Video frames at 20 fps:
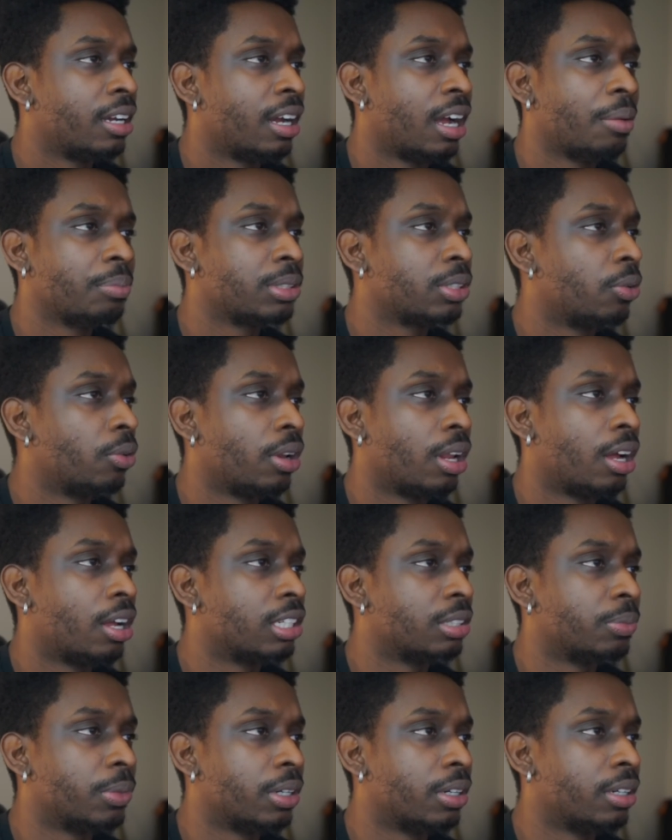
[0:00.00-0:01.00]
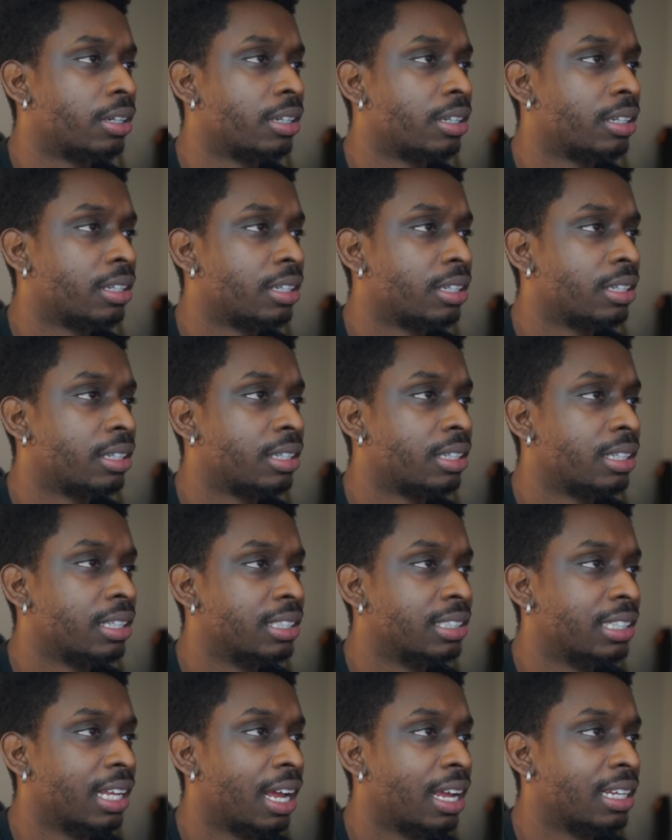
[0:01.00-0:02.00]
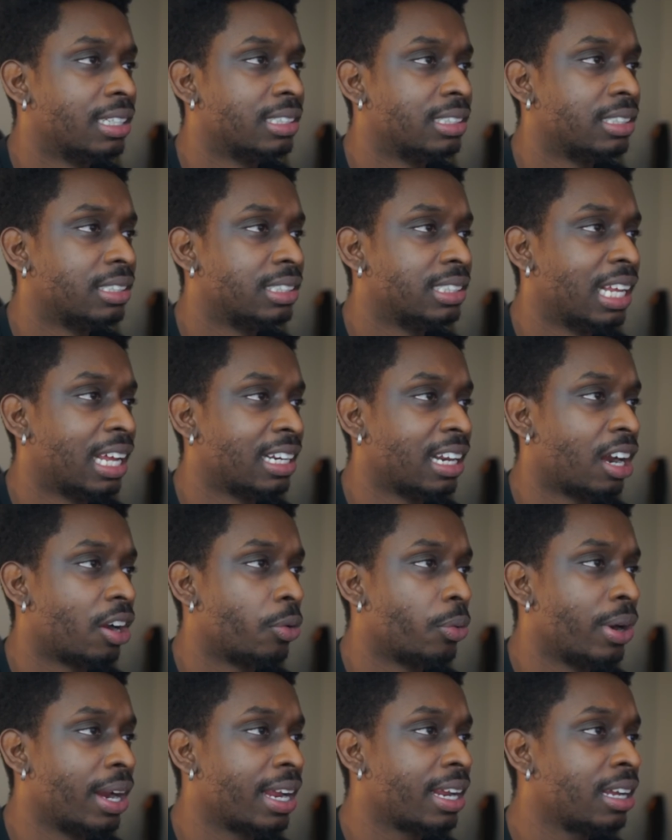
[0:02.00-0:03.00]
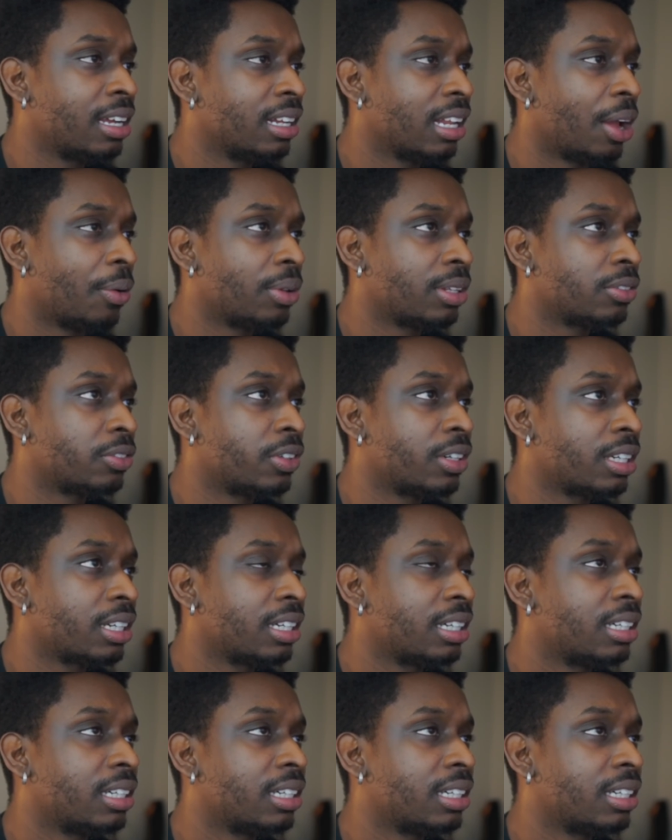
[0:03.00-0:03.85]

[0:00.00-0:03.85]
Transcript: I'm so lost, bro. Is that not a ring? Like, what the fuck?